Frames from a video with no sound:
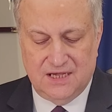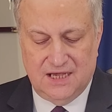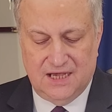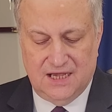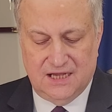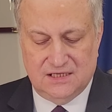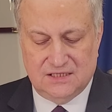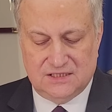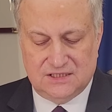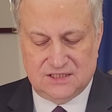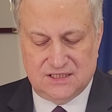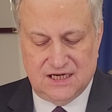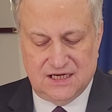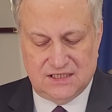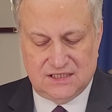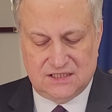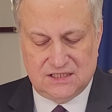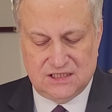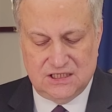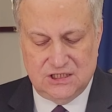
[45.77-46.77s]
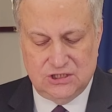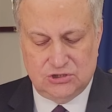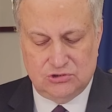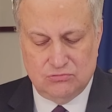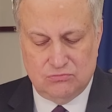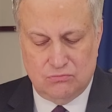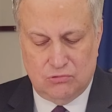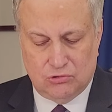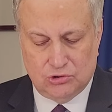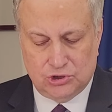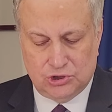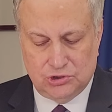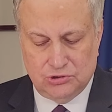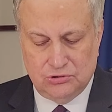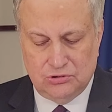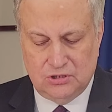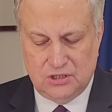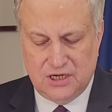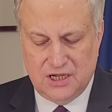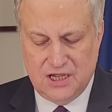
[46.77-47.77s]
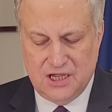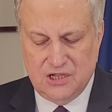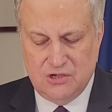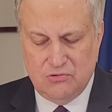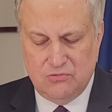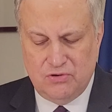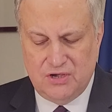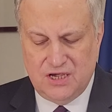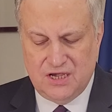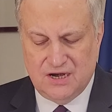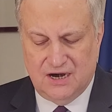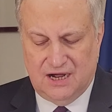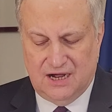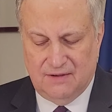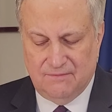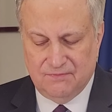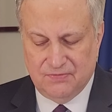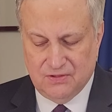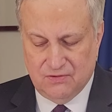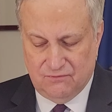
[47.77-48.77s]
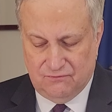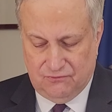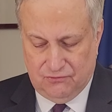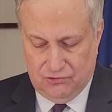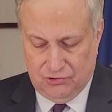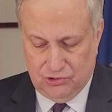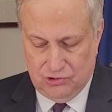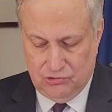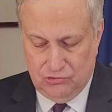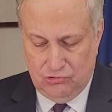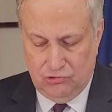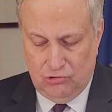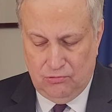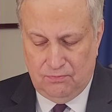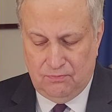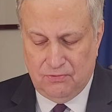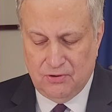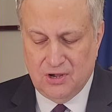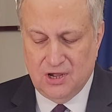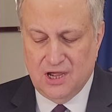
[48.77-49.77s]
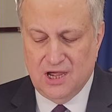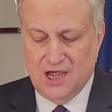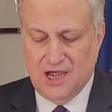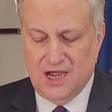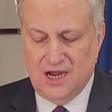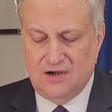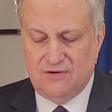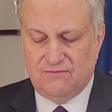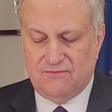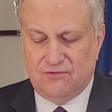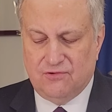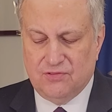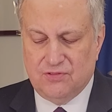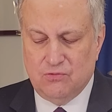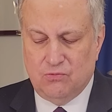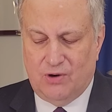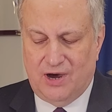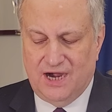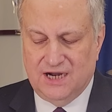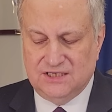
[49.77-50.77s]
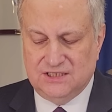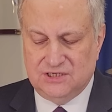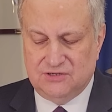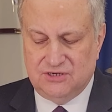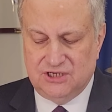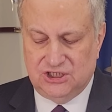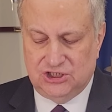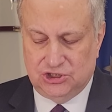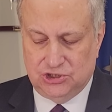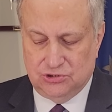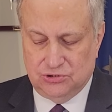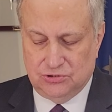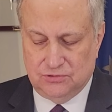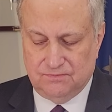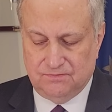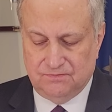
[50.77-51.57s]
and set into motion a new era for Europe and for the wider region.